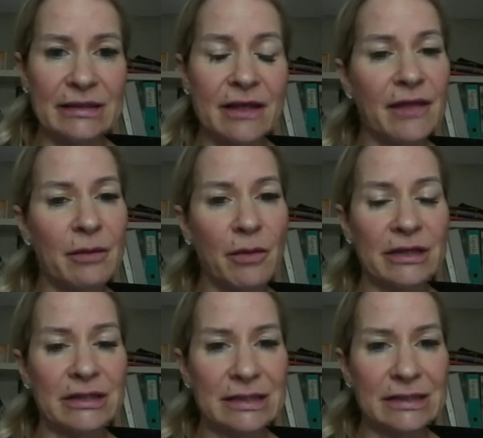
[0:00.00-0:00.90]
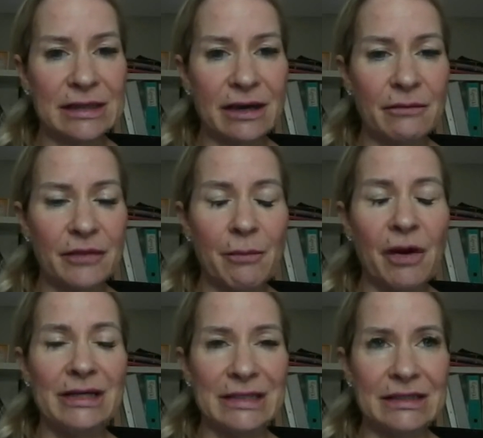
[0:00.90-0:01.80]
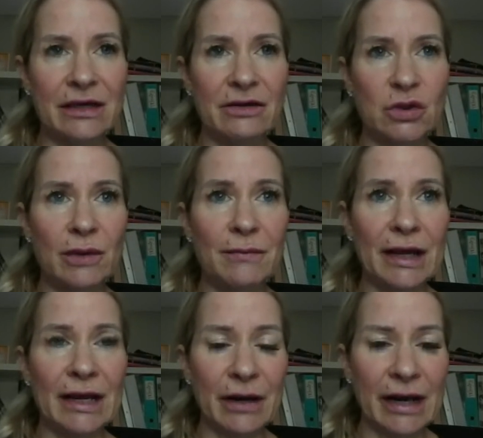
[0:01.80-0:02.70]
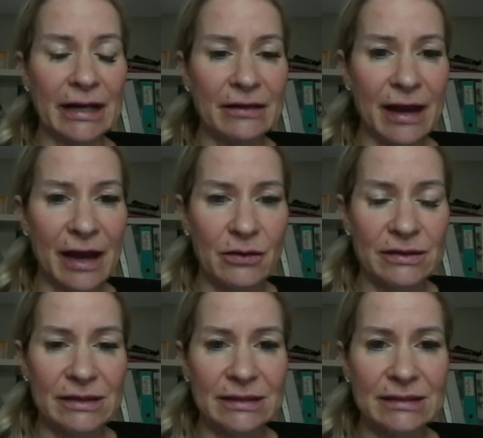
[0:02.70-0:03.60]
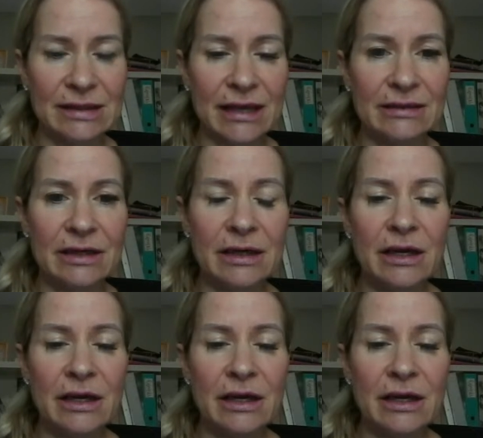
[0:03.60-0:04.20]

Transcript: And then they might decide to eliminate in the house instead.